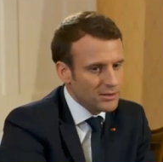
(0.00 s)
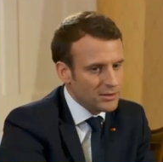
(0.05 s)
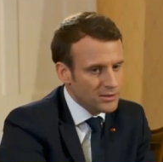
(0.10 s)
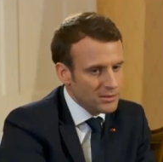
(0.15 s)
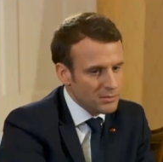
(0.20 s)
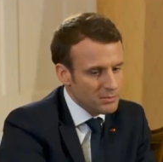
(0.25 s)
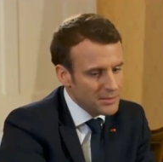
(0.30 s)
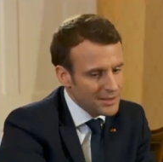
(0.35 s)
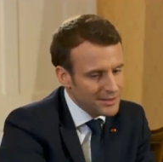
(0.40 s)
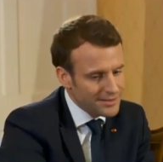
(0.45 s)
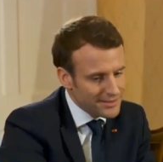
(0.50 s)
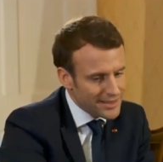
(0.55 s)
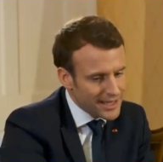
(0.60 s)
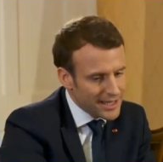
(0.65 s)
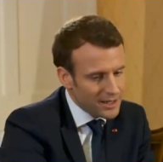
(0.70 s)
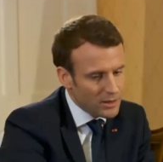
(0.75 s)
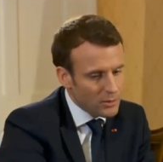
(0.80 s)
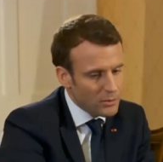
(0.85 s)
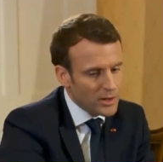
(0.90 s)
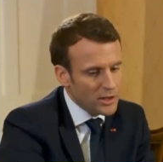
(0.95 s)
it's a
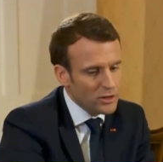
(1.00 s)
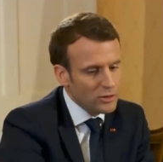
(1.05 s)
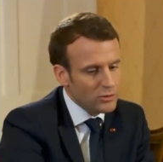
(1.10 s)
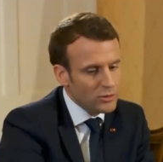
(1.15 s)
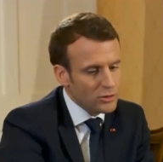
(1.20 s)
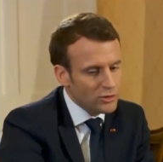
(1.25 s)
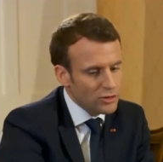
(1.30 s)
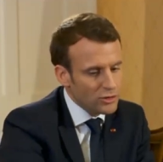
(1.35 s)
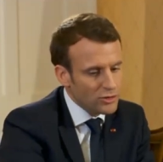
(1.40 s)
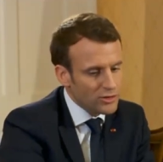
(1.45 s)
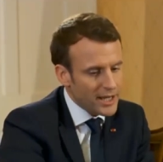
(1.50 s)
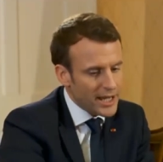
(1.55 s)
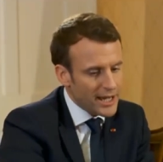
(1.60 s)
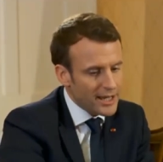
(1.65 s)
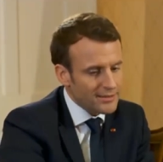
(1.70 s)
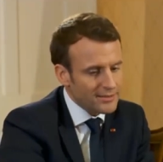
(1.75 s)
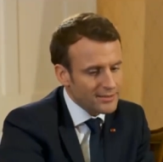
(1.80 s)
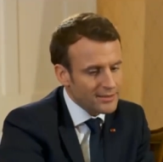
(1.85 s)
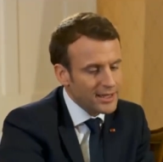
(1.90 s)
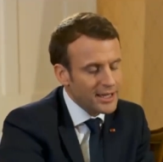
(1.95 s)
mistake when you just
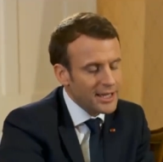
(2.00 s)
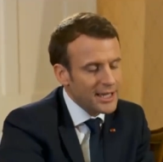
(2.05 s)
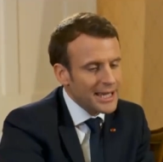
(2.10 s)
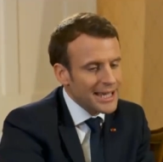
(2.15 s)
ask